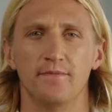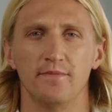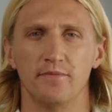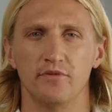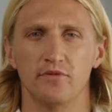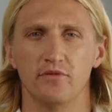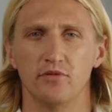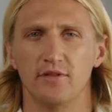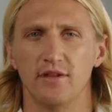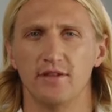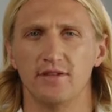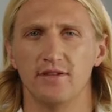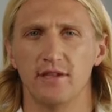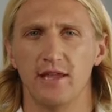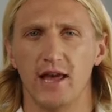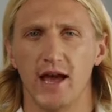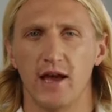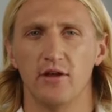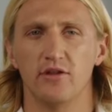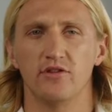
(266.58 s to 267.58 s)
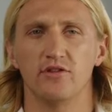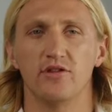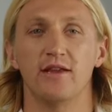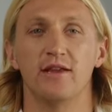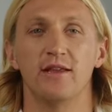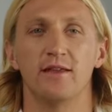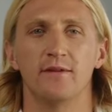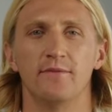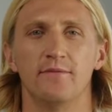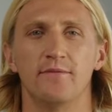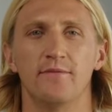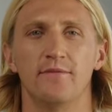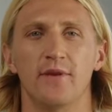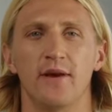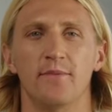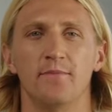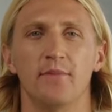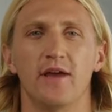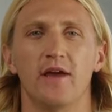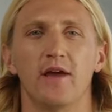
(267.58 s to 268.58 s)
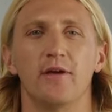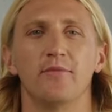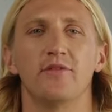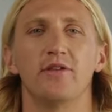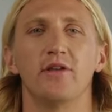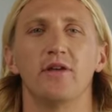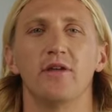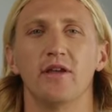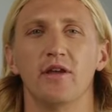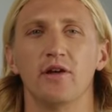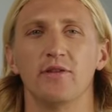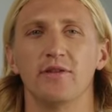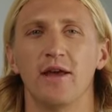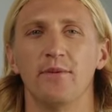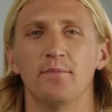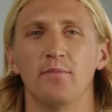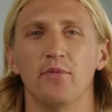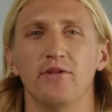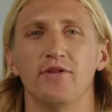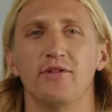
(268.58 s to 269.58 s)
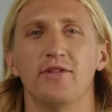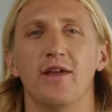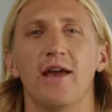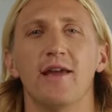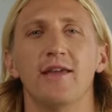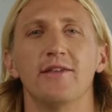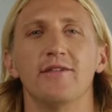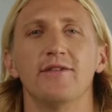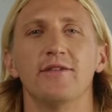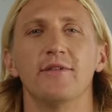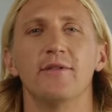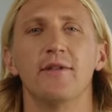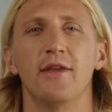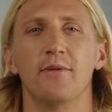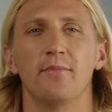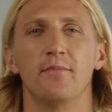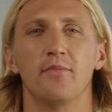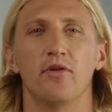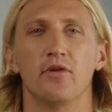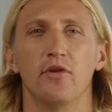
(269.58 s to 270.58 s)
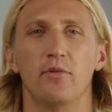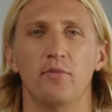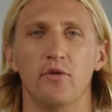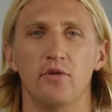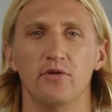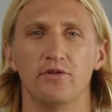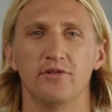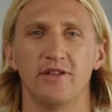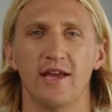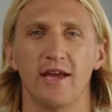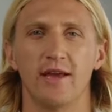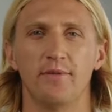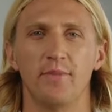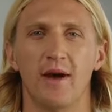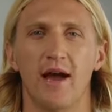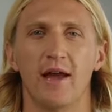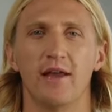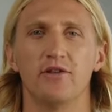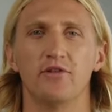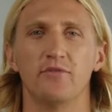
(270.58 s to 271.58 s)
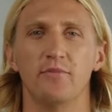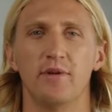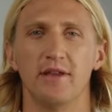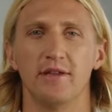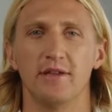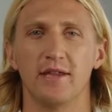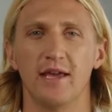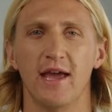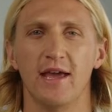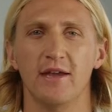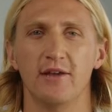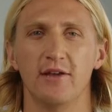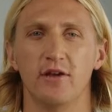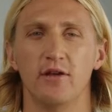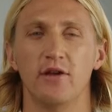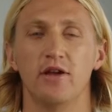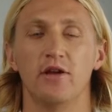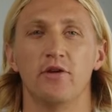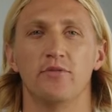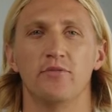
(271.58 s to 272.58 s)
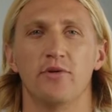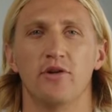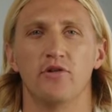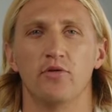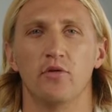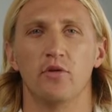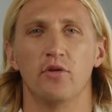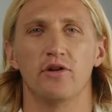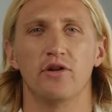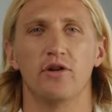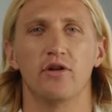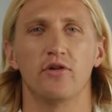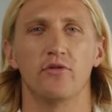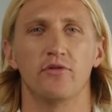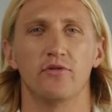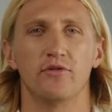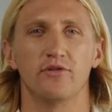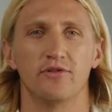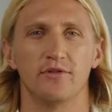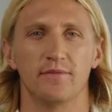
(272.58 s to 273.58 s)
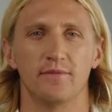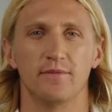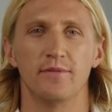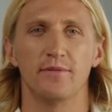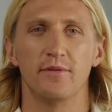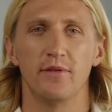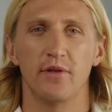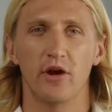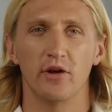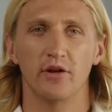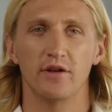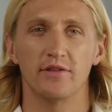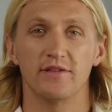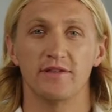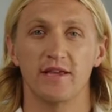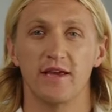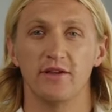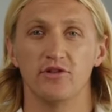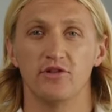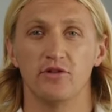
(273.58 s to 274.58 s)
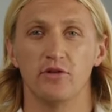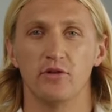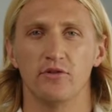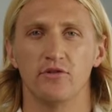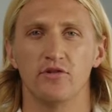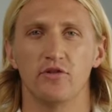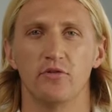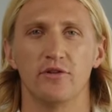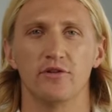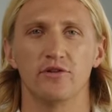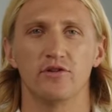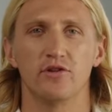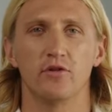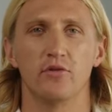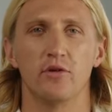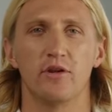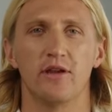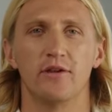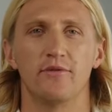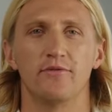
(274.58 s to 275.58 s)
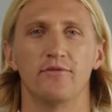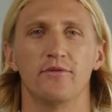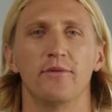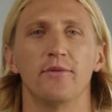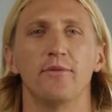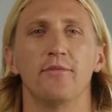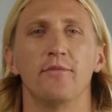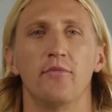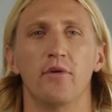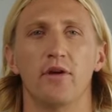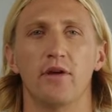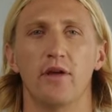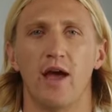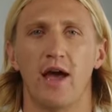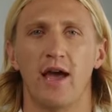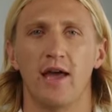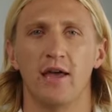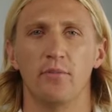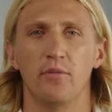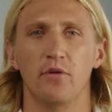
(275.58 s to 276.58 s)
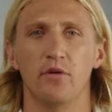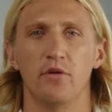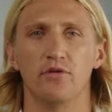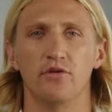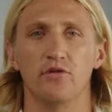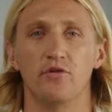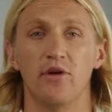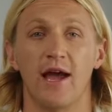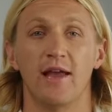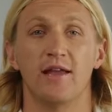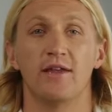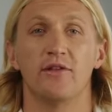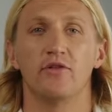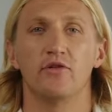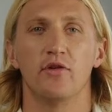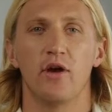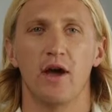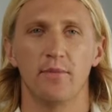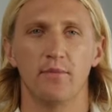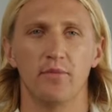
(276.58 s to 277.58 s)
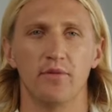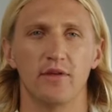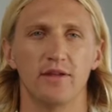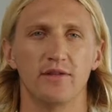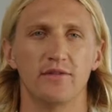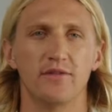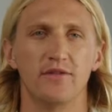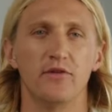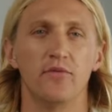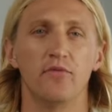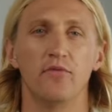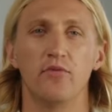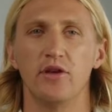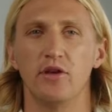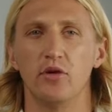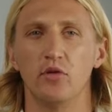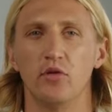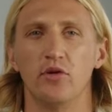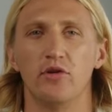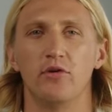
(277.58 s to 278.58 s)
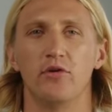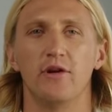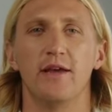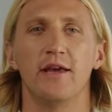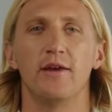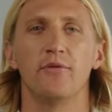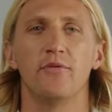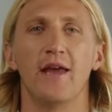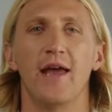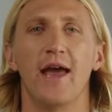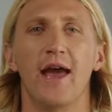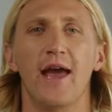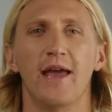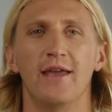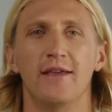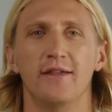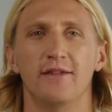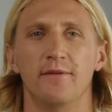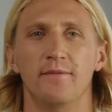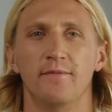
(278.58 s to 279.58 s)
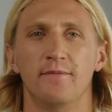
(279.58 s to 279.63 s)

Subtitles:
Through this analogy, it becomes clear that precise, immutable state management and clear visual cues are essential to intuitive, reliable drag-and-drop list reordering in React.